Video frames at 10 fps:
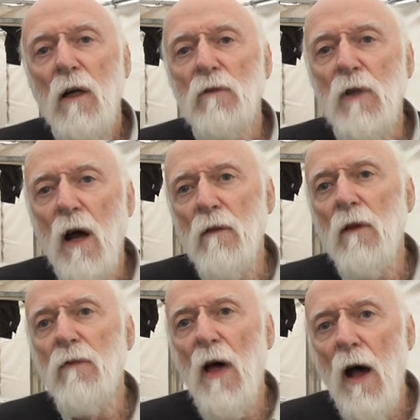
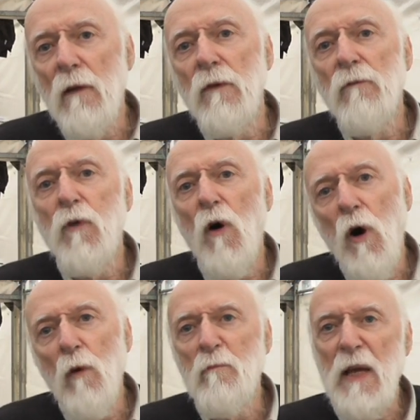rather than
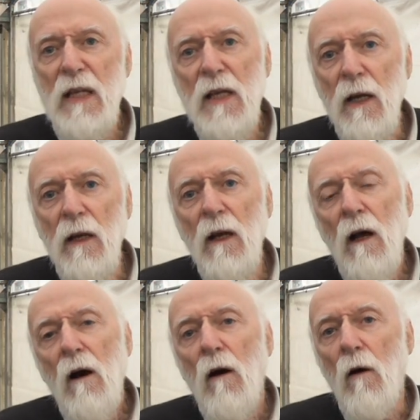for baking
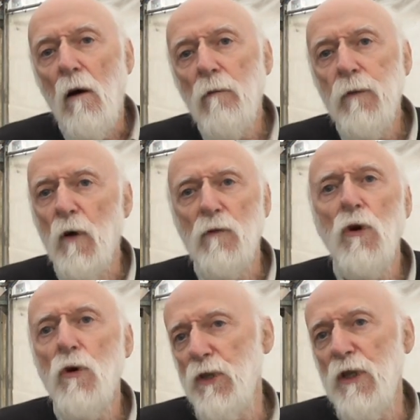or for
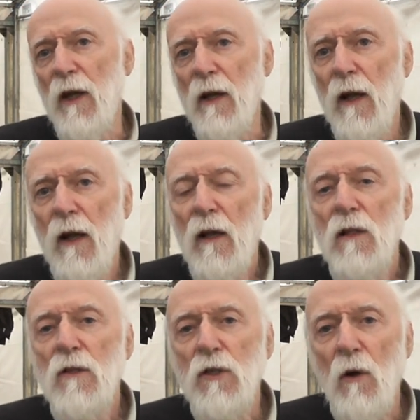roasting.
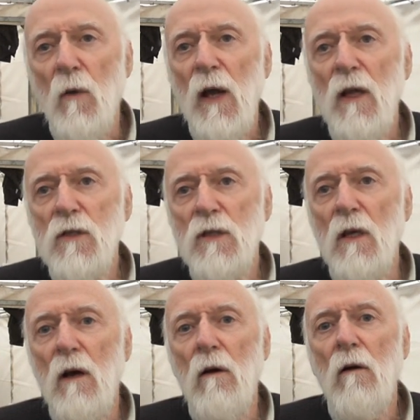So it's
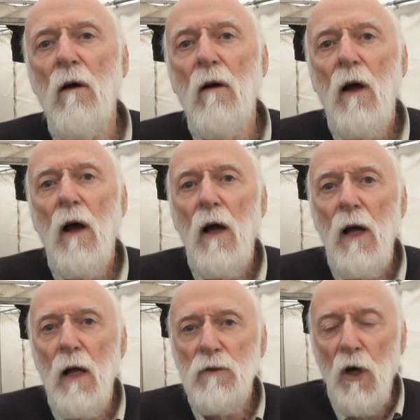uh,
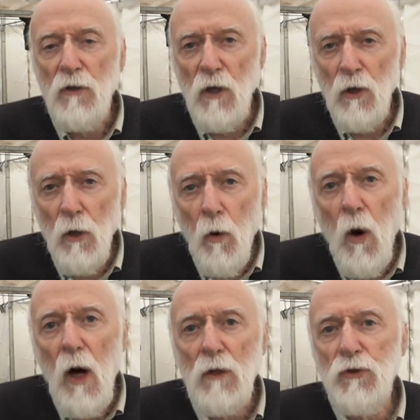got a
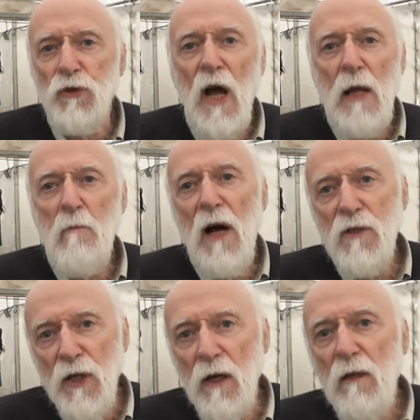lower dry
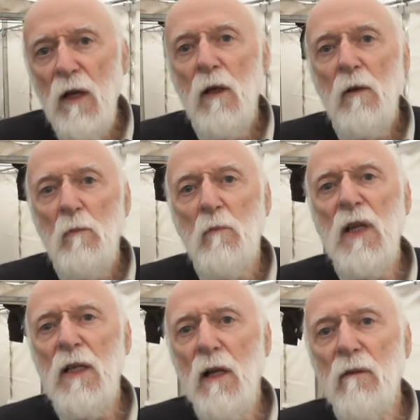matter,
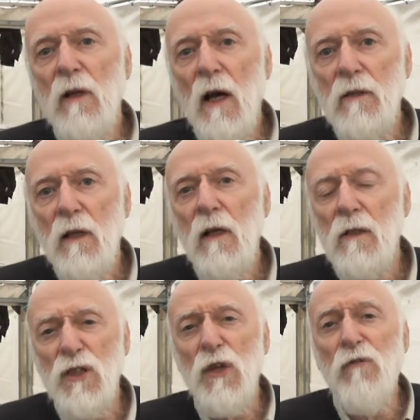meaning that it is a